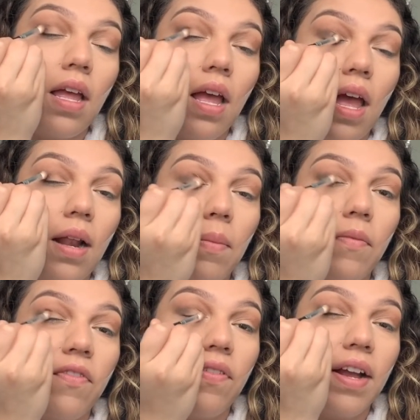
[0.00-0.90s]
and
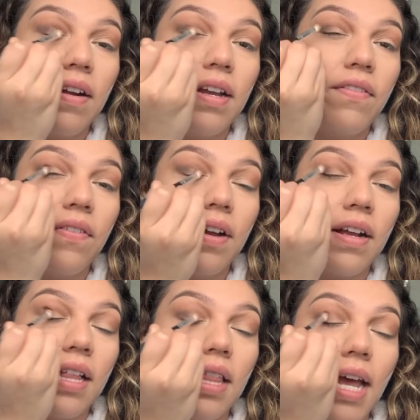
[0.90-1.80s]
very,
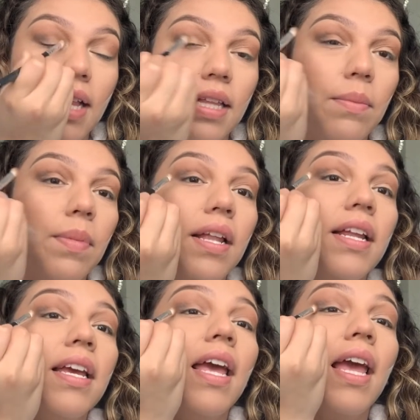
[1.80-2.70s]
very lightly
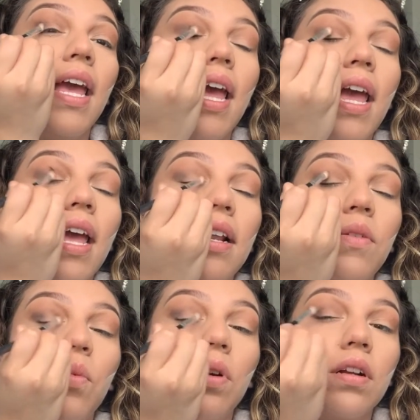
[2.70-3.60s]
blending it
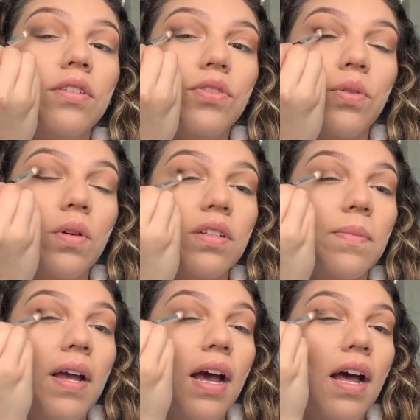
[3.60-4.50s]
inwards towards
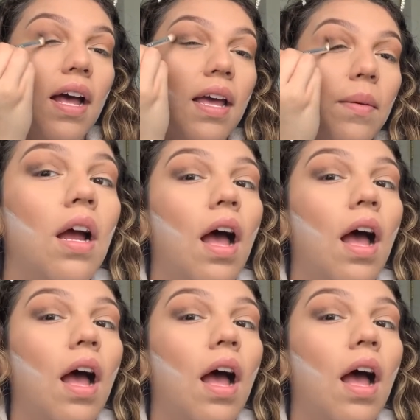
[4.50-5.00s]
my eye.